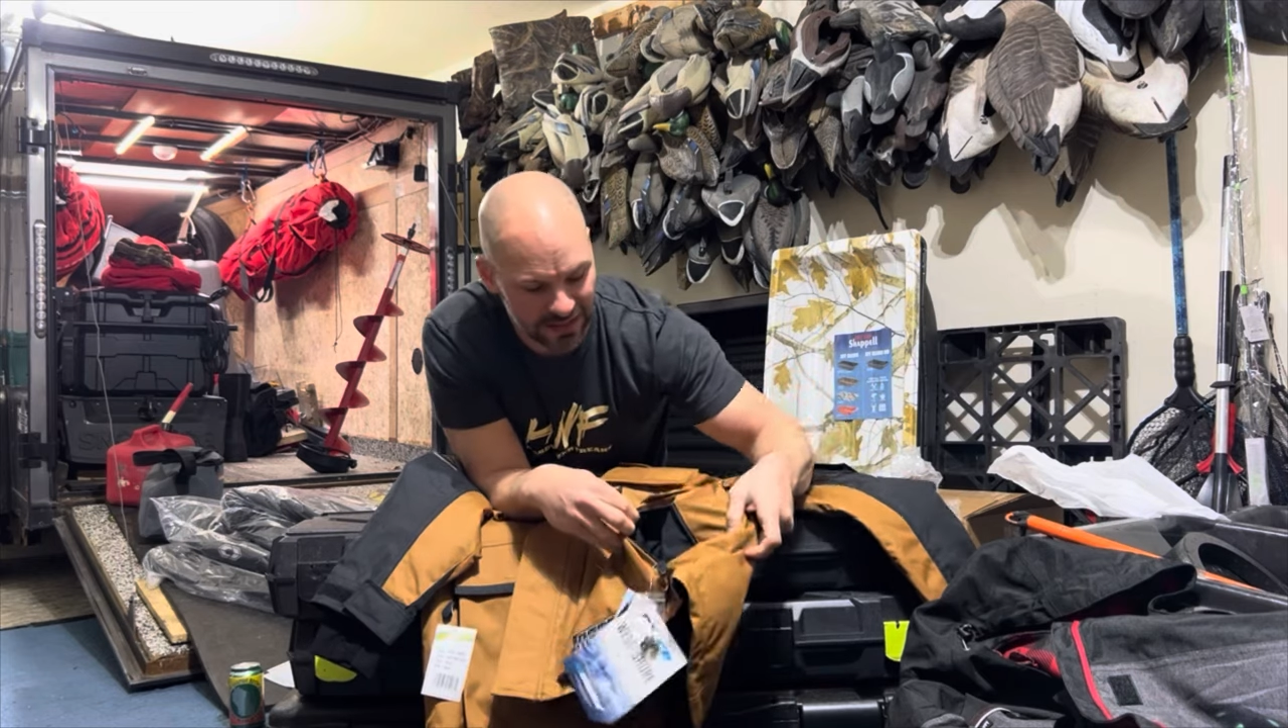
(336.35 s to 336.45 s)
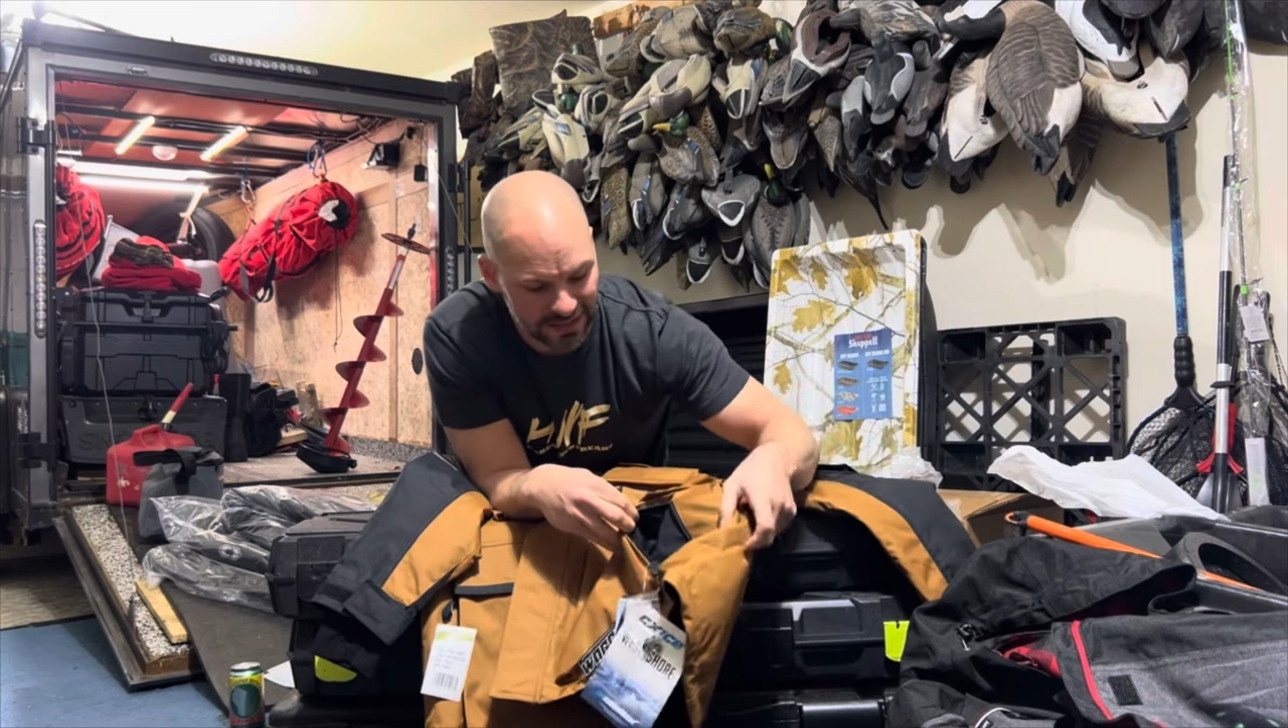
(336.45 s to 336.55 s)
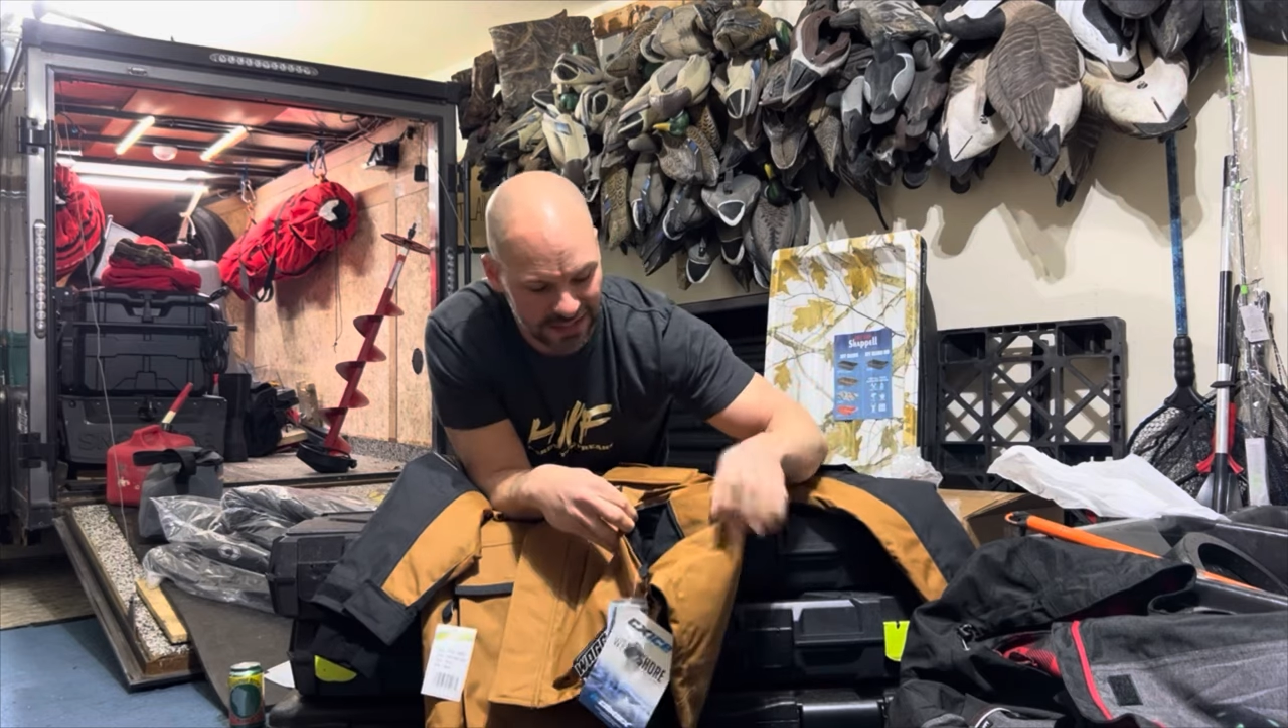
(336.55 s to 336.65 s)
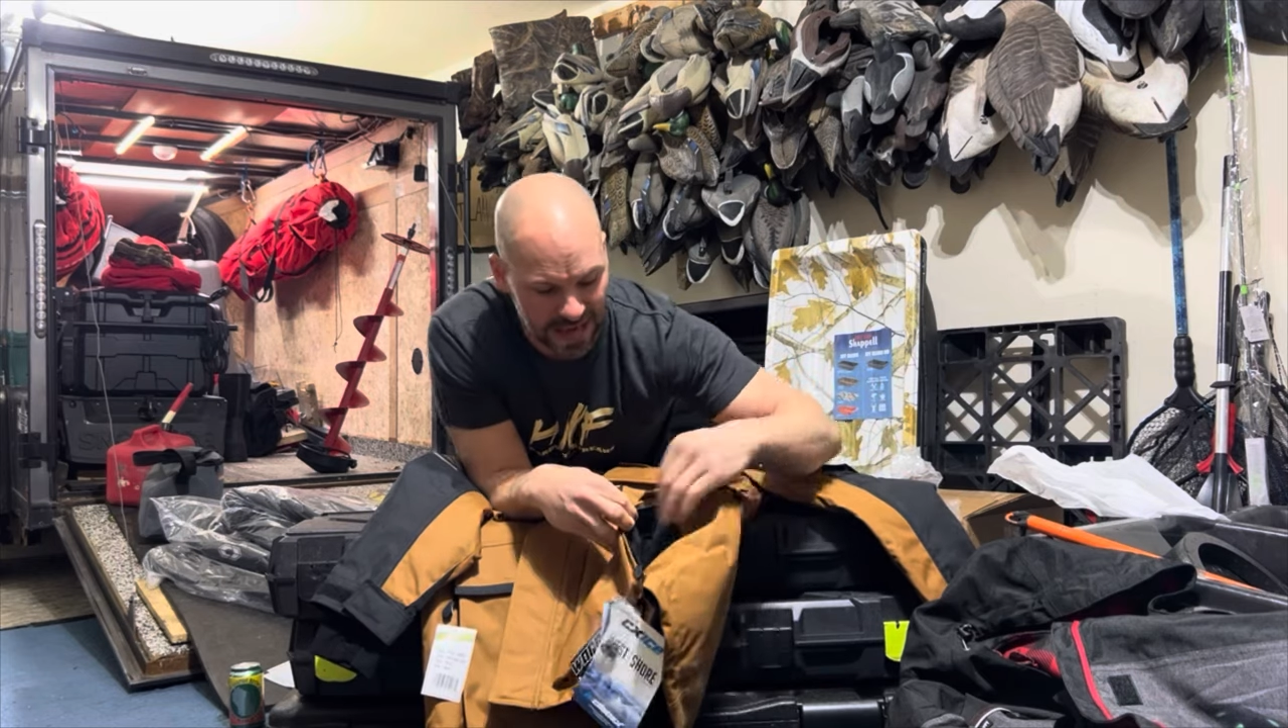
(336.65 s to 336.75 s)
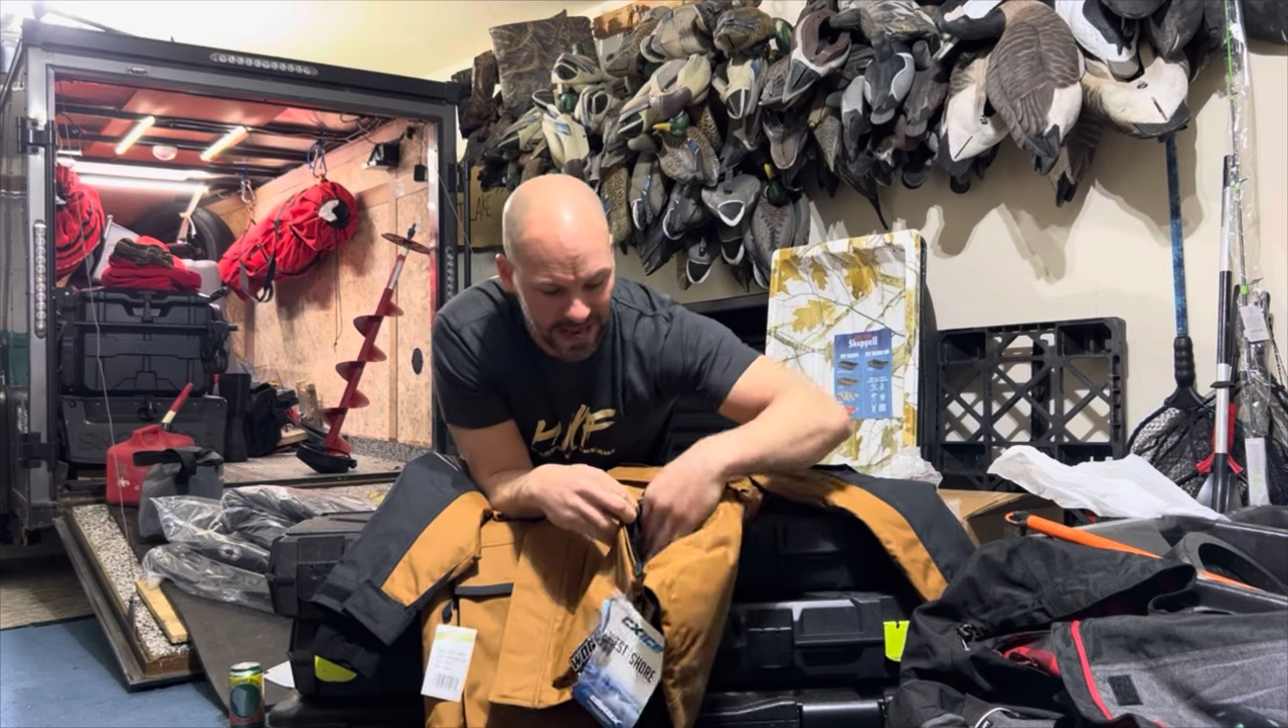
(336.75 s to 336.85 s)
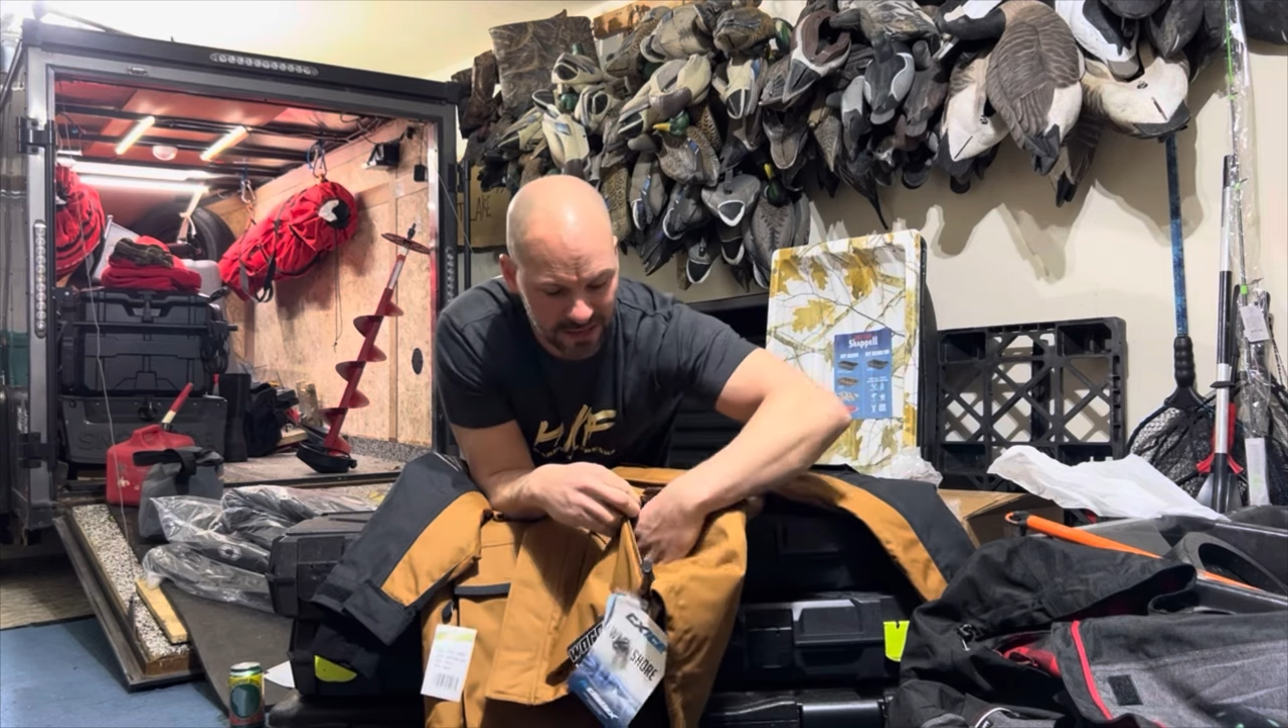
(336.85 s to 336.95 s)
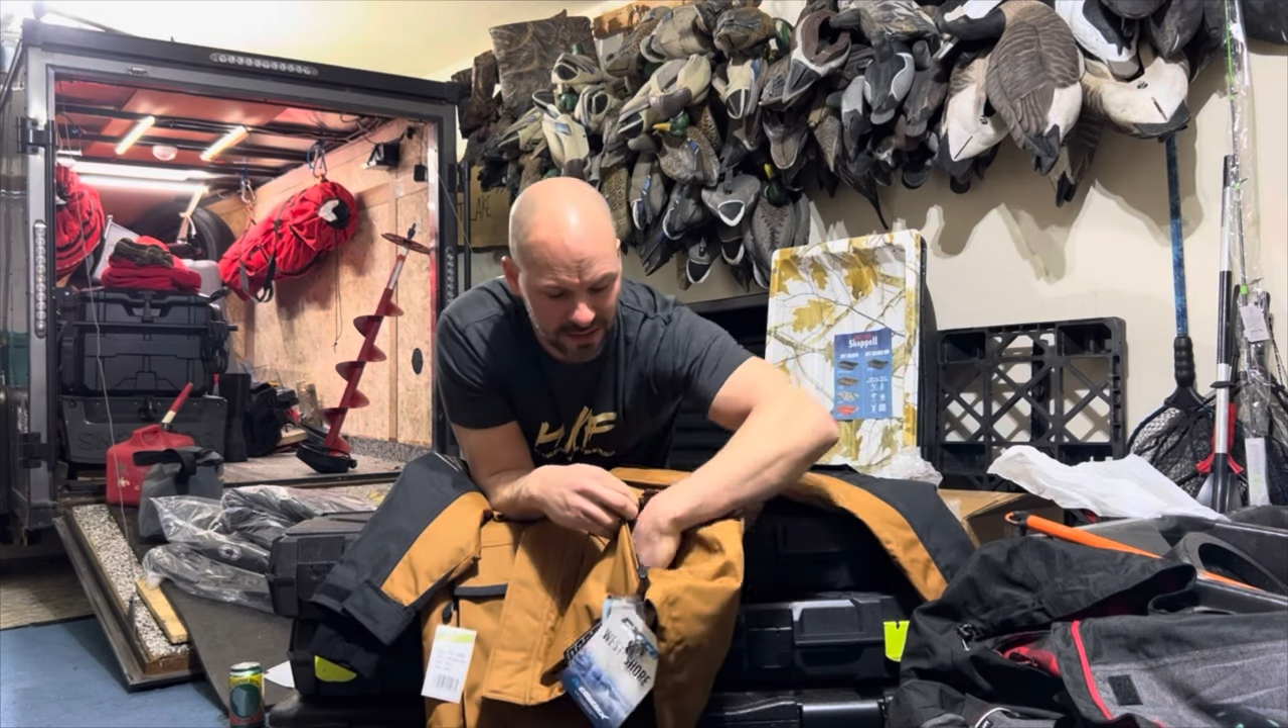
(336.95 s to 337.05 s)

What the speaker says: the sides